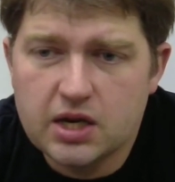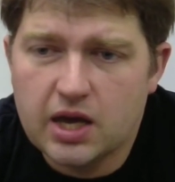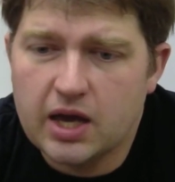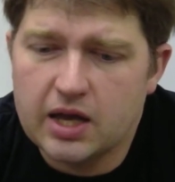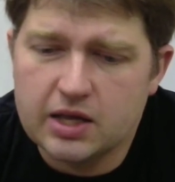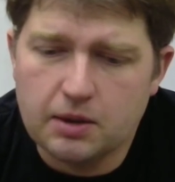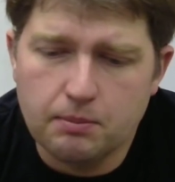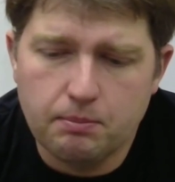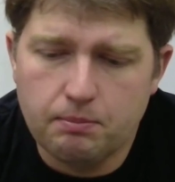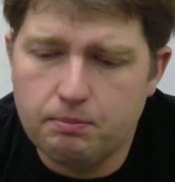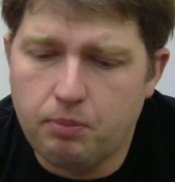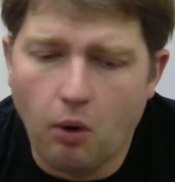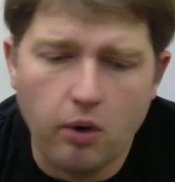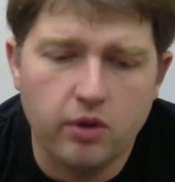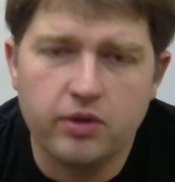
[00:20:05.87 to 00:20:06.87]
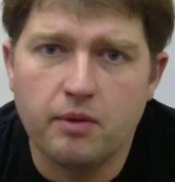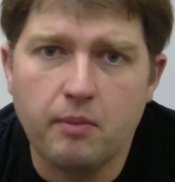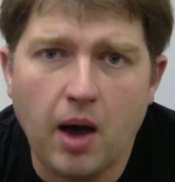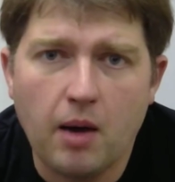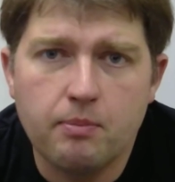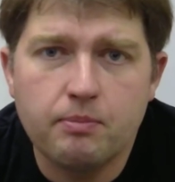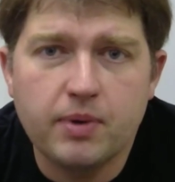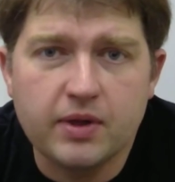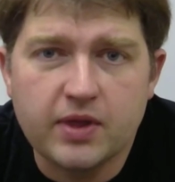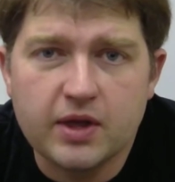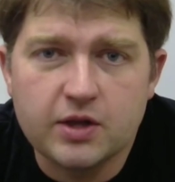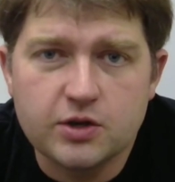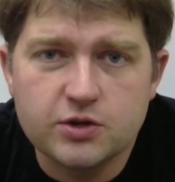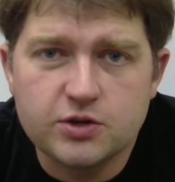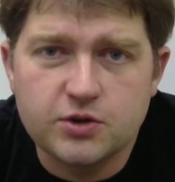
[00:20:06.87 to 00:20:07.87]
and you boil them up, and
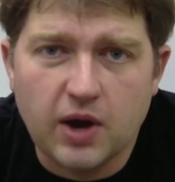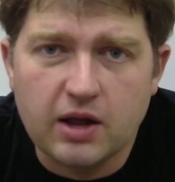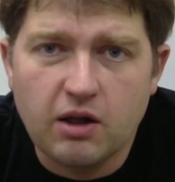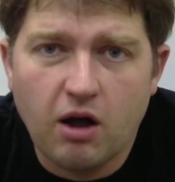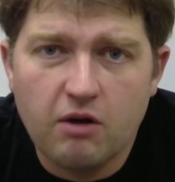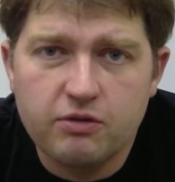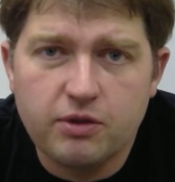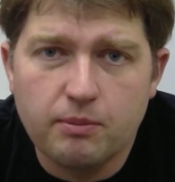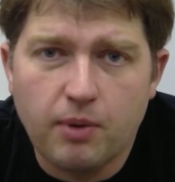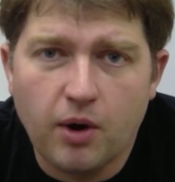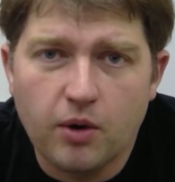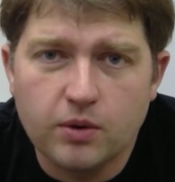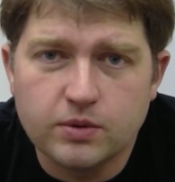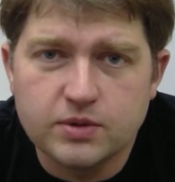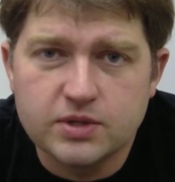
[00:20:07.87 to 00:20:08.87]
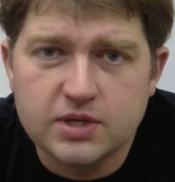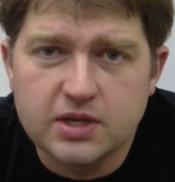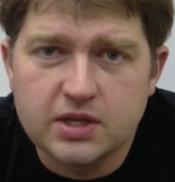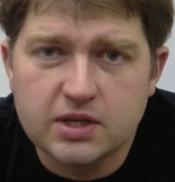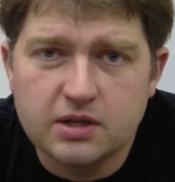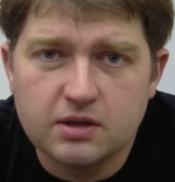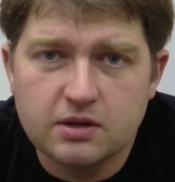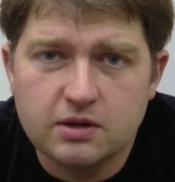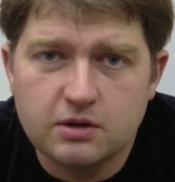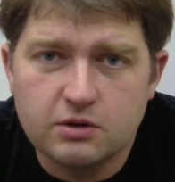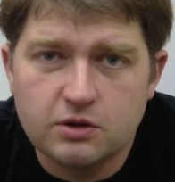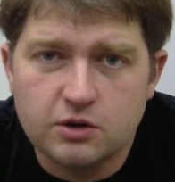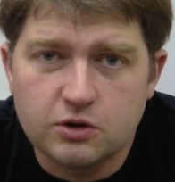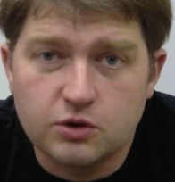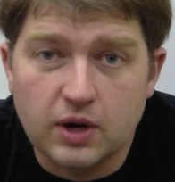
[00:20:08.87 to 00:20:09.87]
then you strain off the bones, and
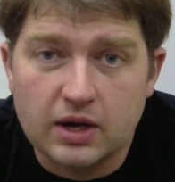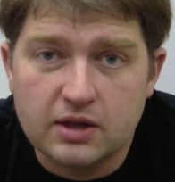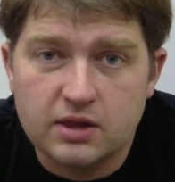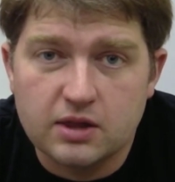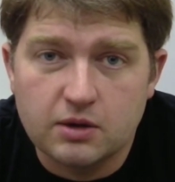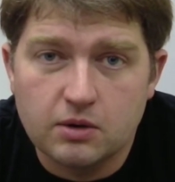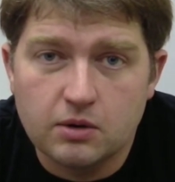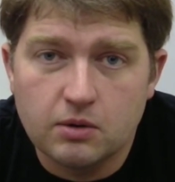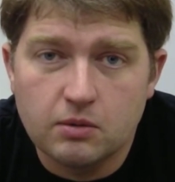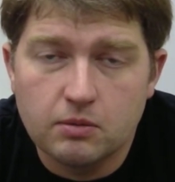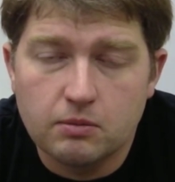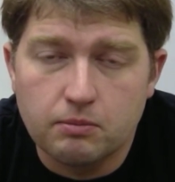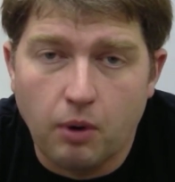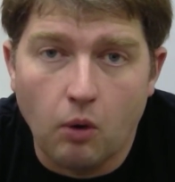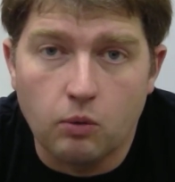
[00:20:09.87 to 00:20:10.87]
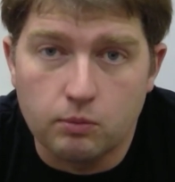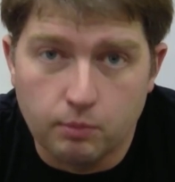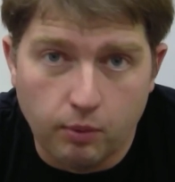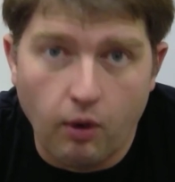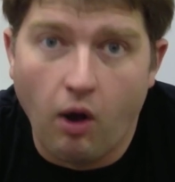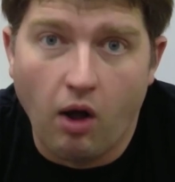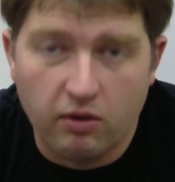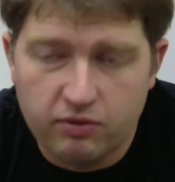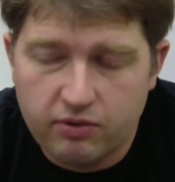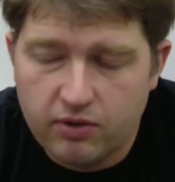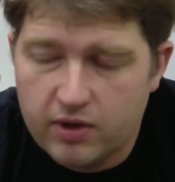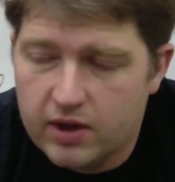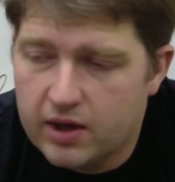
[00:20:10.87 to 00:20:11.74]
you drink the bone broth,